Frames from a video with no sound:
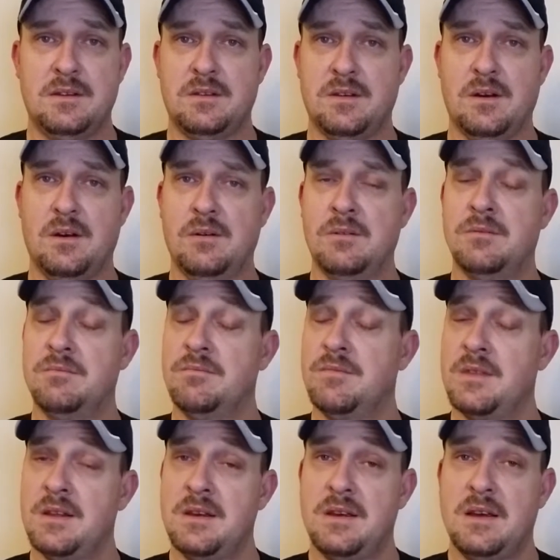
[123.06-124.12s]
So
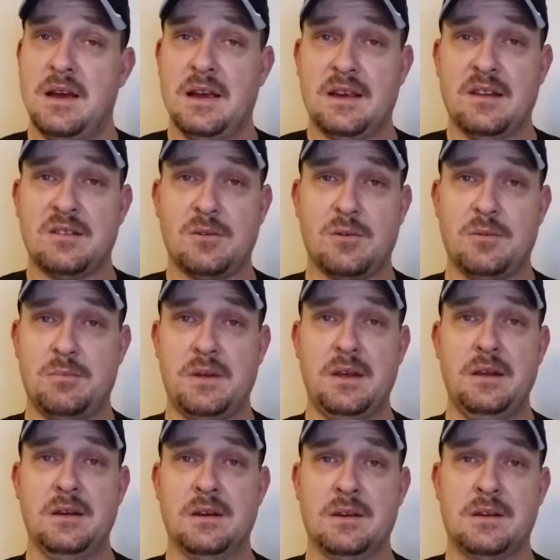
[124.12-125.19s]
I guess it would
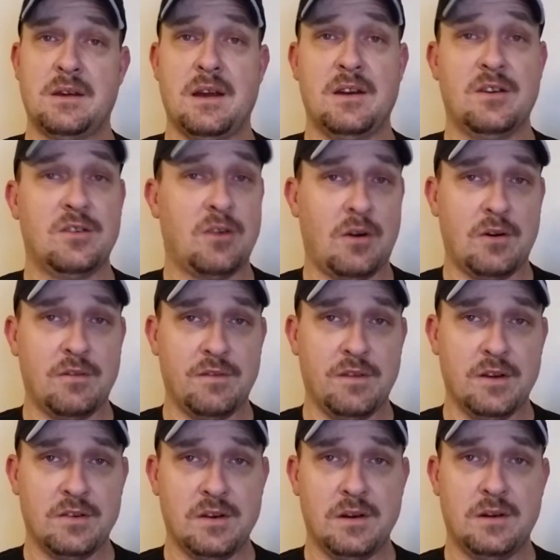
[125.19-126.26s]
be kind of charter
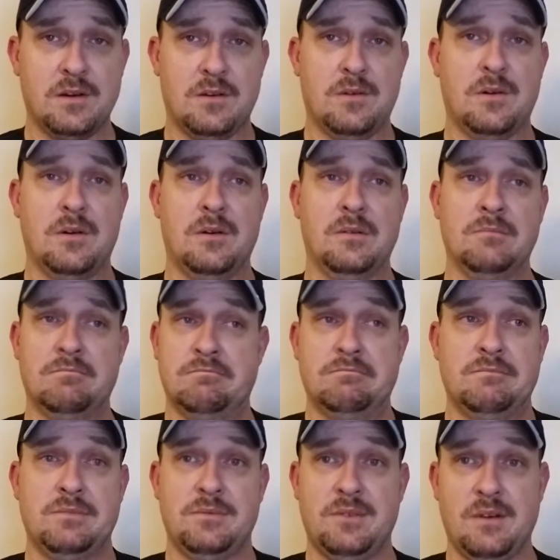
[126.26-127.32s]
fishing or
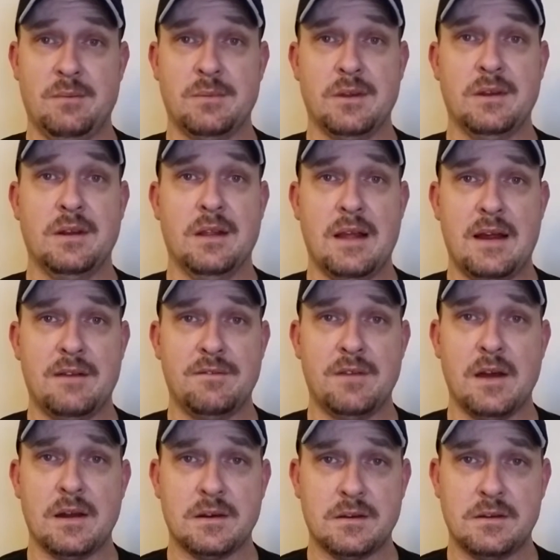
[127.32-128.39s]
something to that
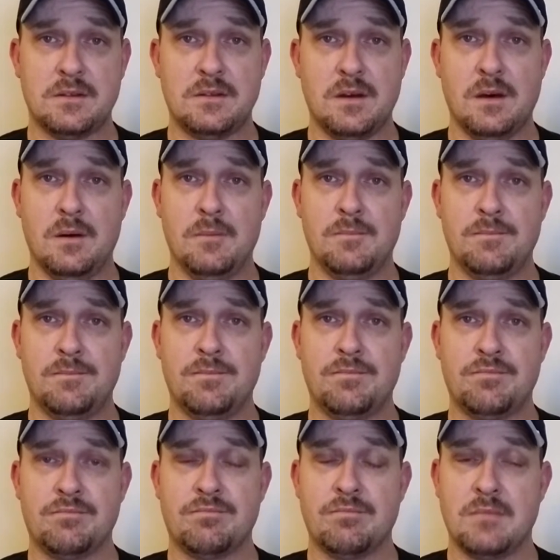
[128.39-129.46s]
effect. So
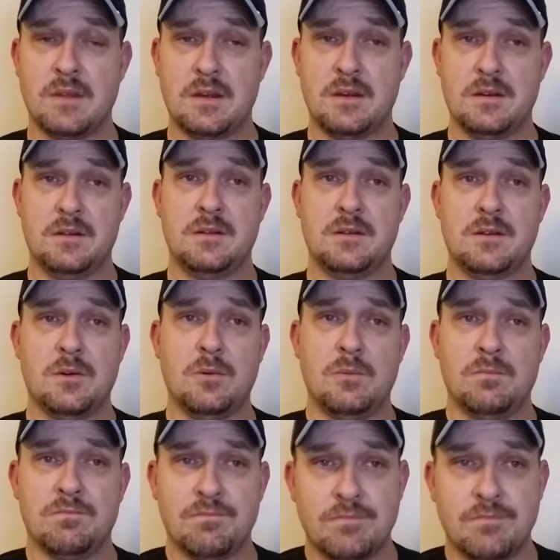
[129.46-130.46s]
cool.